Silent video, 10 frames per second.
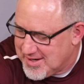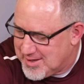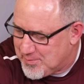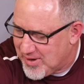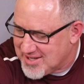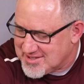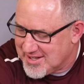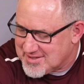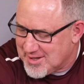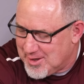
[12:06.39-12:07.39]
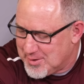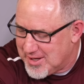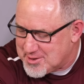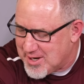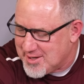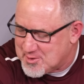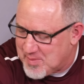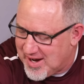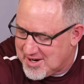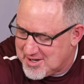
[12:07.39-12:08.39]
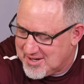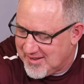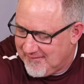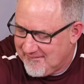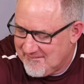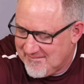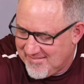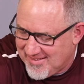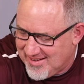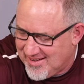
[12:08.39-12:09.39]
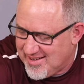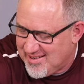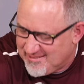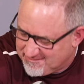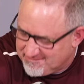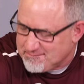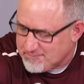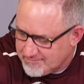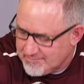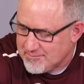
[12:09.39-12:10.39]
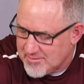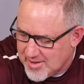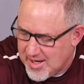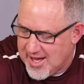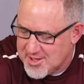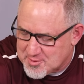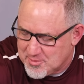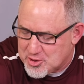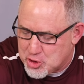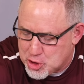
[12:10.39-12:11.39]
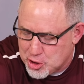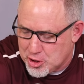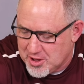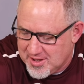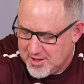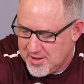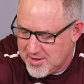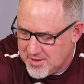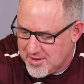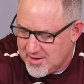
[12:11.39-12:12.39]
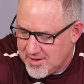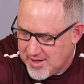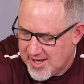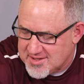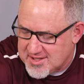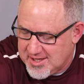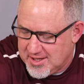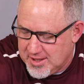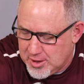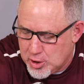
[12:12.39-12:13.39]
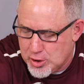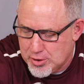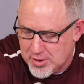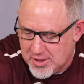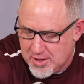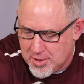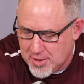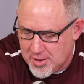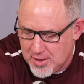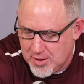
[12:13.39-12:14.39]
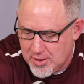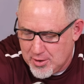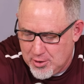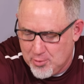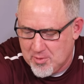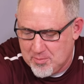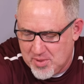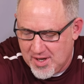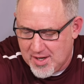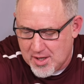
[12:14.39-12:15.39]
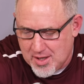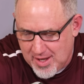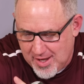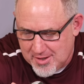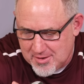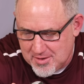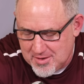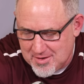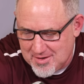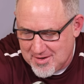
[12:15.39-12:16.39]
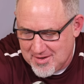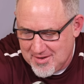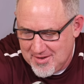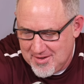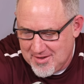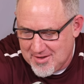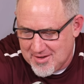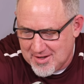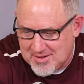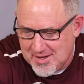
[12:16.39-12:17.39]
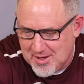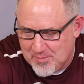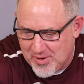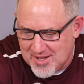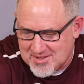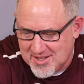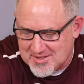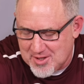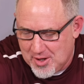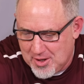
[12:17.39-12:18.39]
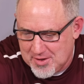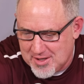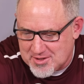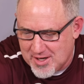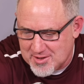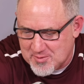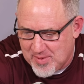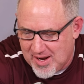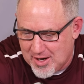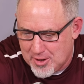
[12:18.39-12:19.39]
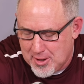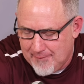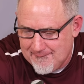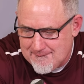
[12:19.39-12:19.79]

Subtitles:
he processed all that transpired as maturely as any good human being can. And I think he processed all that transpired